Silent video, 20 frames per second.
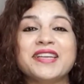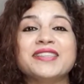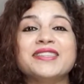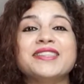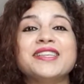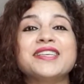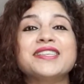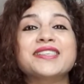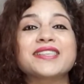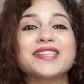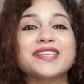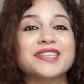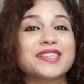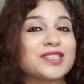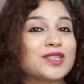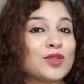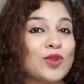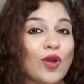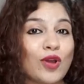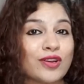This
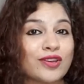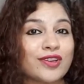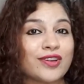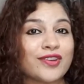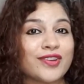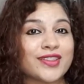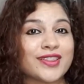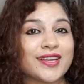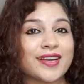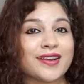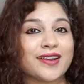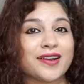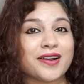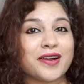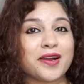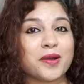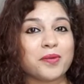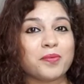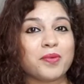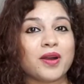is Dr.
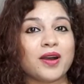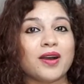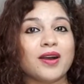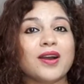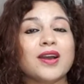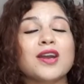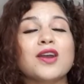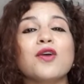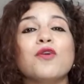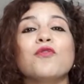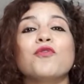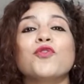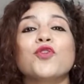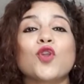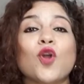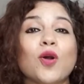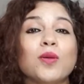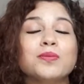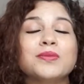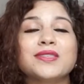Ritika Gauba
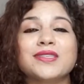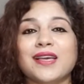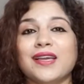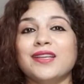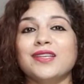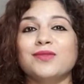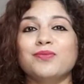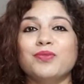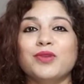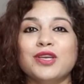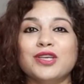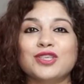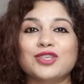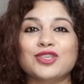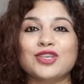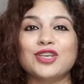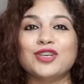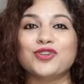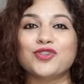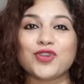from Zenith
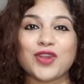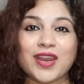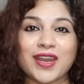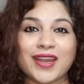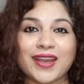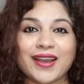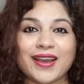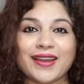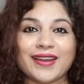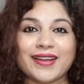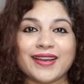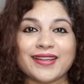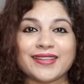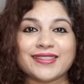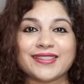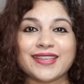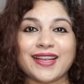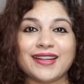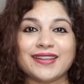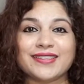PhD Training and
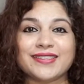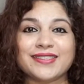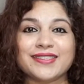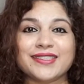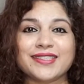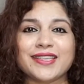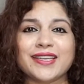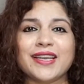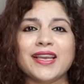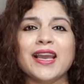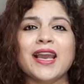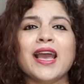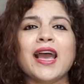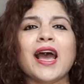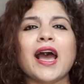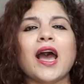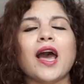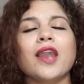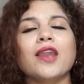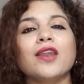Consultancy.
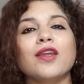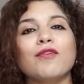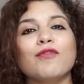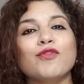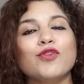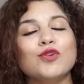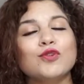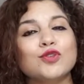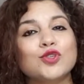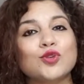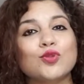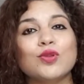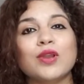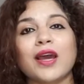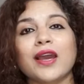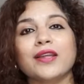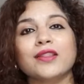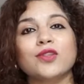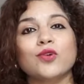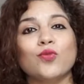And if you do
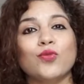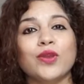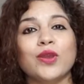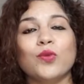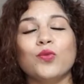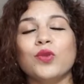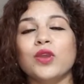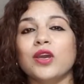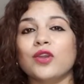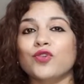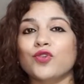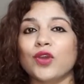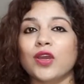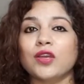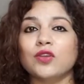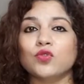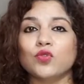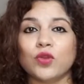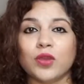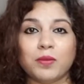like the way we are
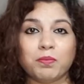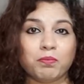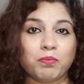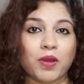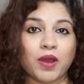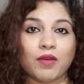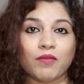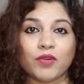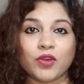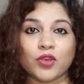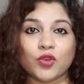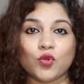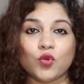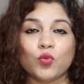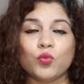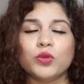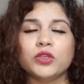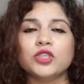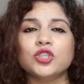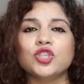trying to empower
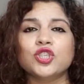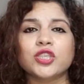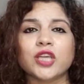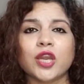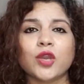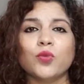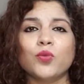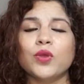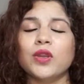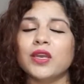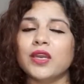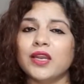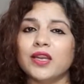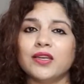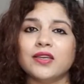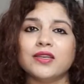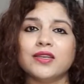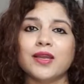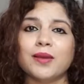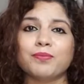you with genuine,
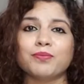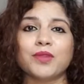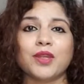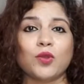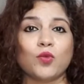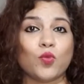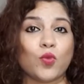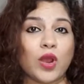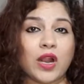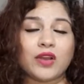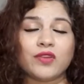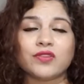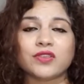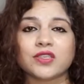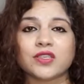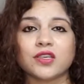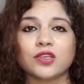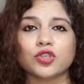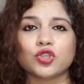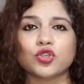in-depth and
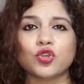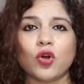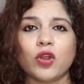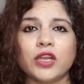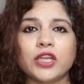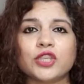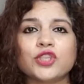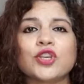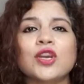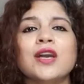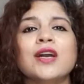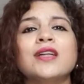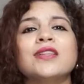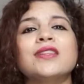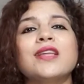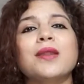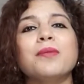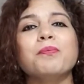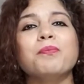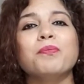well-researched knowledge,
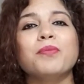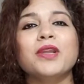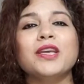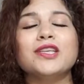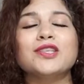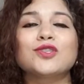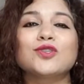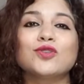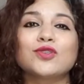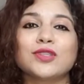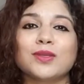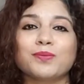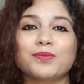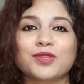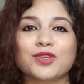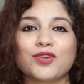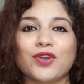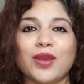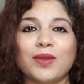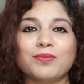then please do
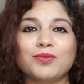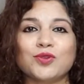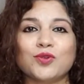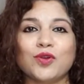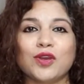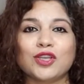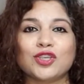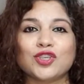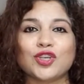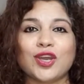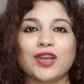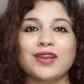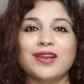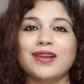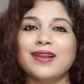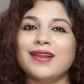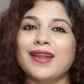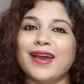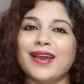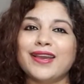subscribe to our
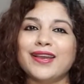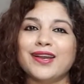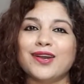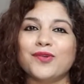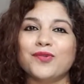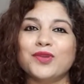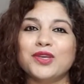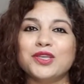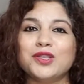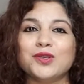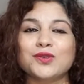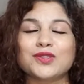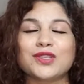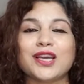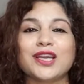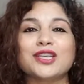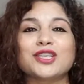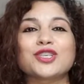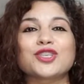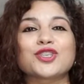channel, like our videos
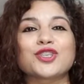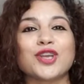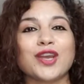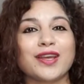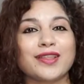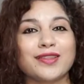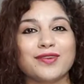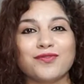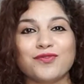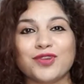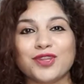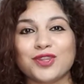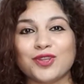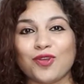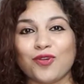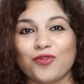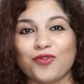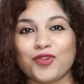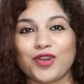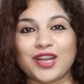and share them with
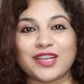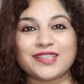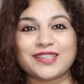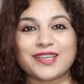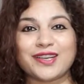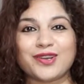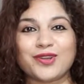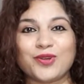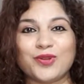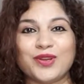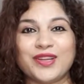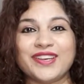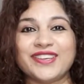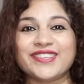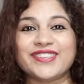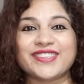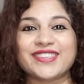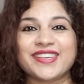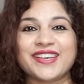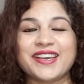your friends and
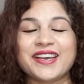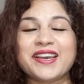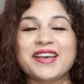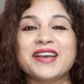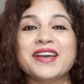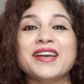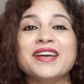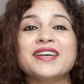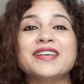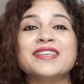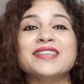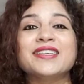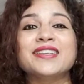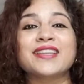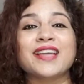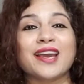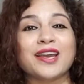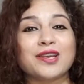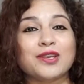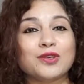colleagues.
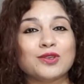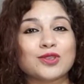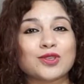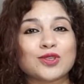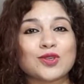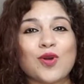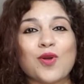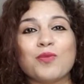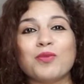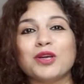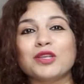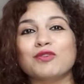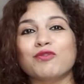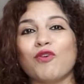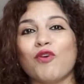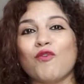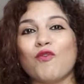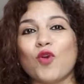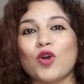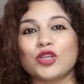Thank you so much
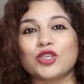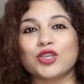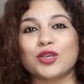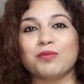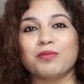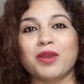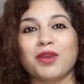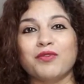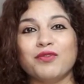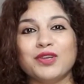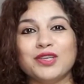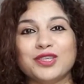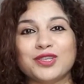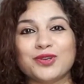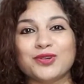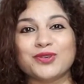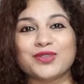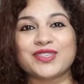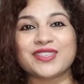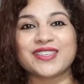for watching my
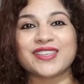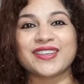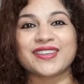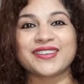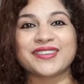videos.